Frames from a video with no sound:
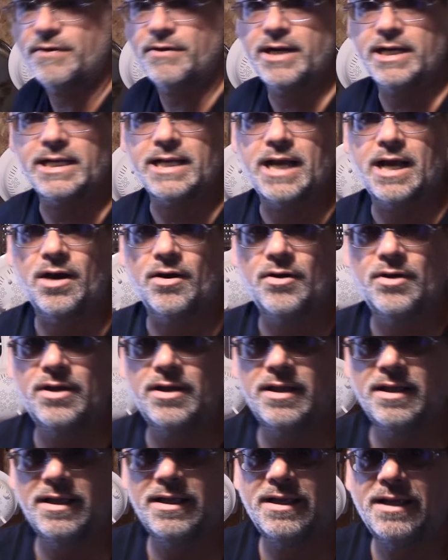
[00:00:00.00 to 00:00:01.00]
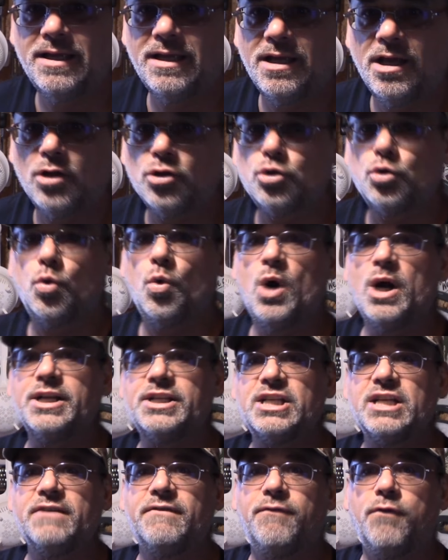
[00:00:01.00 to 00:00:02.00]
right now.
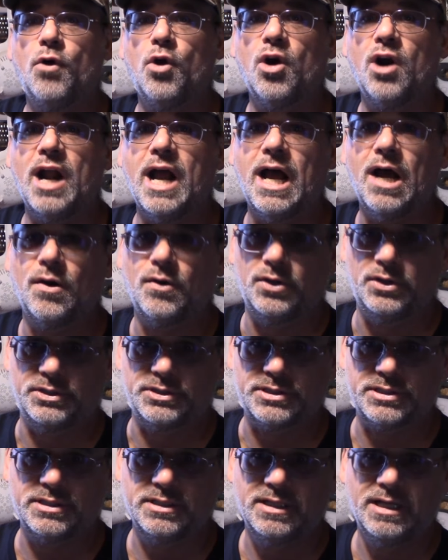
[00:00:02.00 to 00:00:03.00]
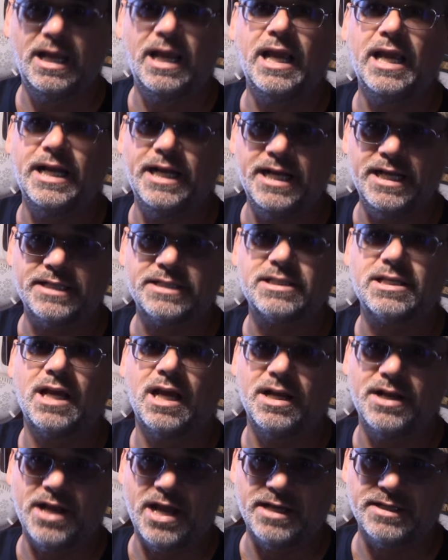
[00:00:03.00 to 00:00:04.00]
24 hours, and it's
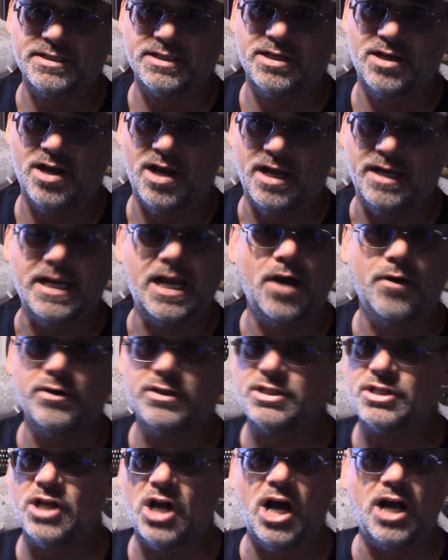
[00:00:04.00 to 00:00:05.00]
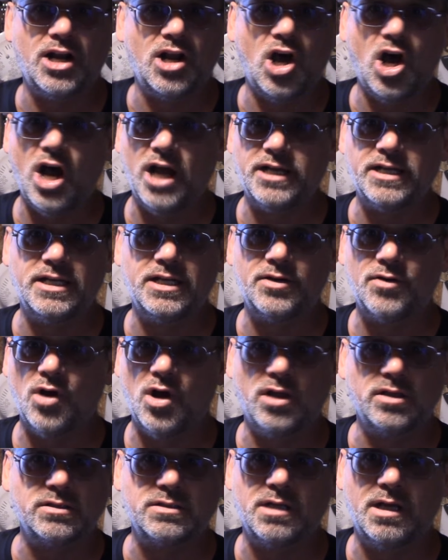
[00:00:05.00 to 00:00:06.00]
nice and hot. Now, it's not hot in here
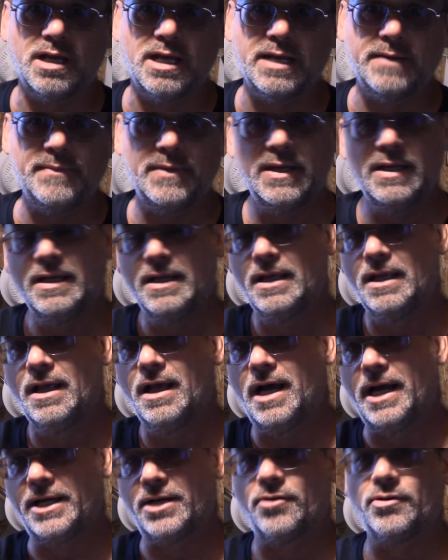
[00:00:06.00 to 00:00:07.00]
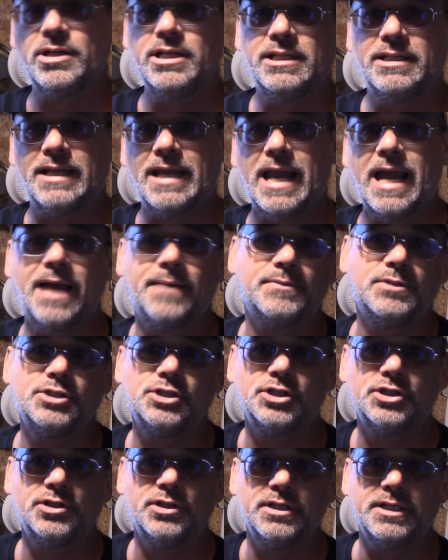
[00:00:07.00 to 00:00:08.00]
all the time. I don't heat the cabin
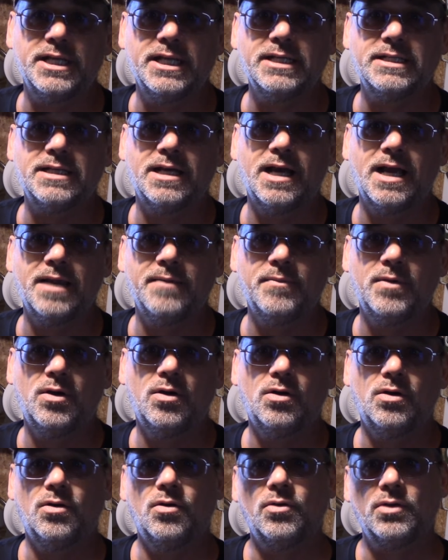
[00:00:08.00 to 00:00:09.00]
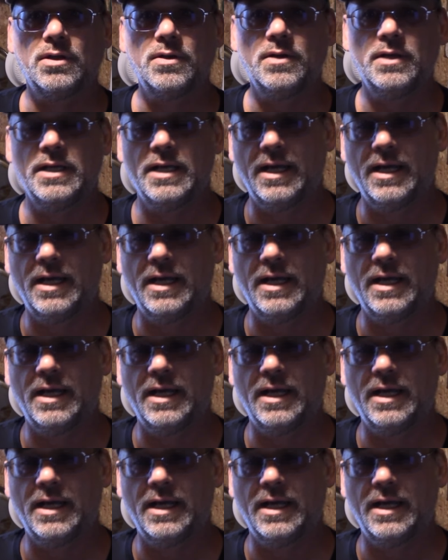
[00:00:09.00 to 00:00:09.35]
during the daytime, only